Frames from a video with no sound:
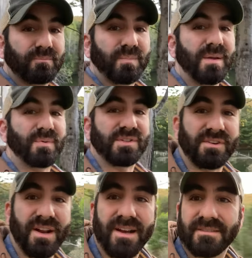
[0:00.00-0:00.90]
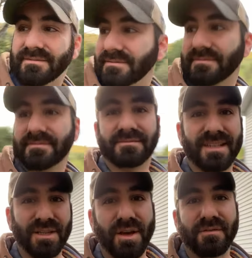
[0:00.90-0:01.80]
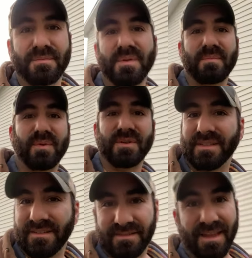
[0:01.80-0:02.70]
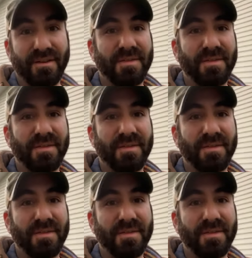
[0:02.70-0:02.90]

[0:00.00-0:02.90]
Peepers are out. I love the peepers. They are the